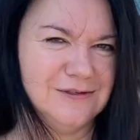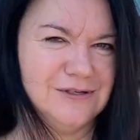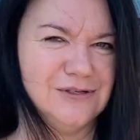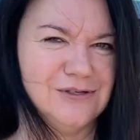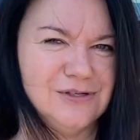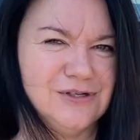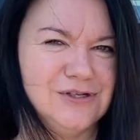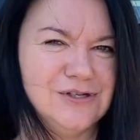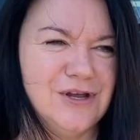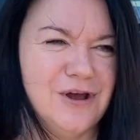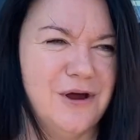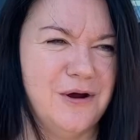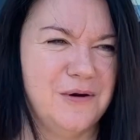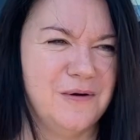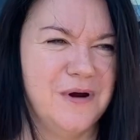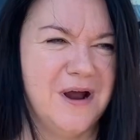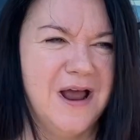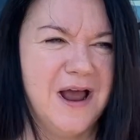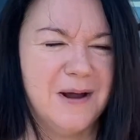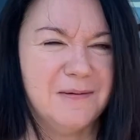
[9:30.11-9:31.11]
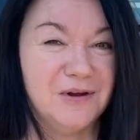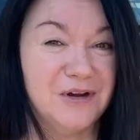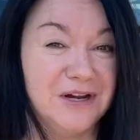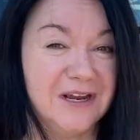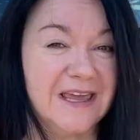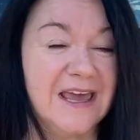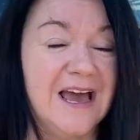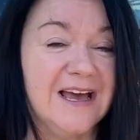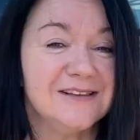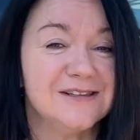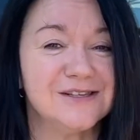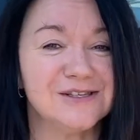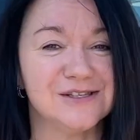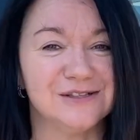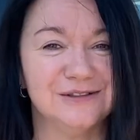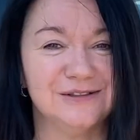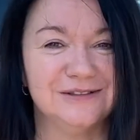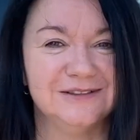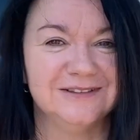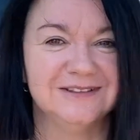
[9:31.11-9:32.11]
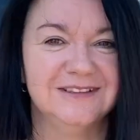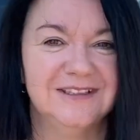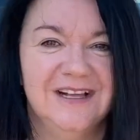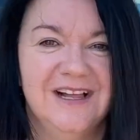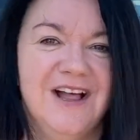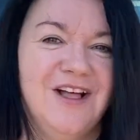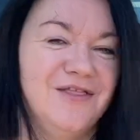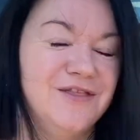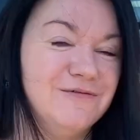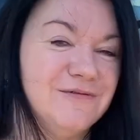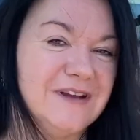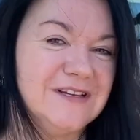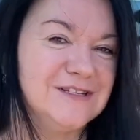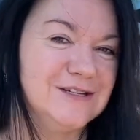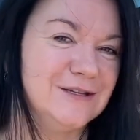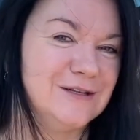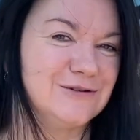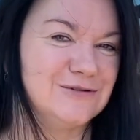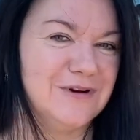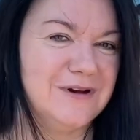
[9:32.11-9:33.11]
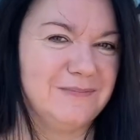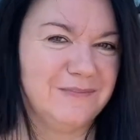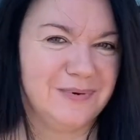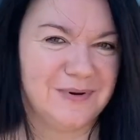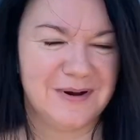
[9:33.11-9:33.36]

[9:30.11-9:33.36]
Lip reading: So I'm going to cancel the rest of the trip.